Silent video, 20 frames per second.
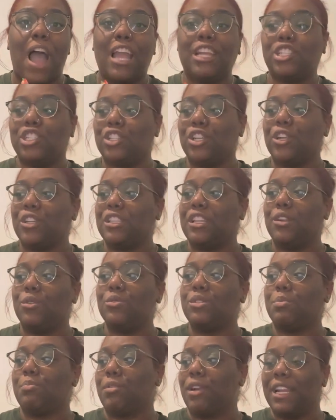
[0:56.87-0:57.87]
I just heard that it
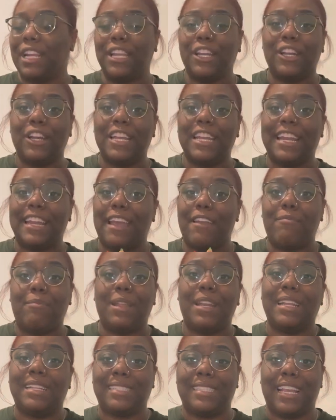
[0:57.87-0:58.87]
was pretty good and I've
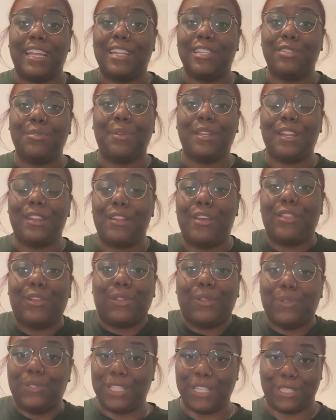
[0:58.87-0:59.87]
been excited to read another
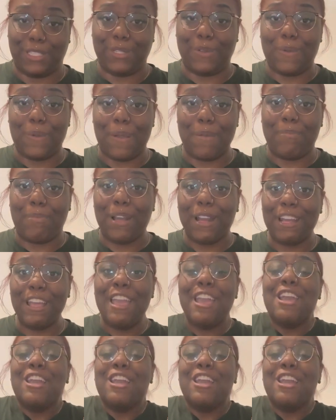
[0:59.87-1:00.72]
Lucy Score book.